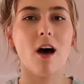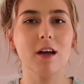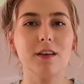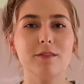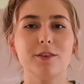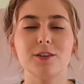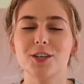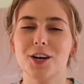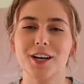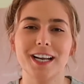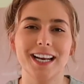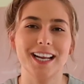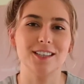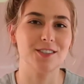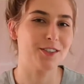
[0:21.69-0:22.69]
all of your turning
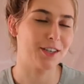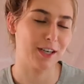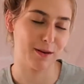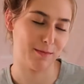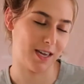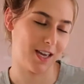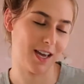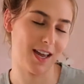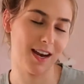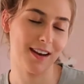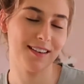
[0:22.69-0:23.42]
days are going to be good.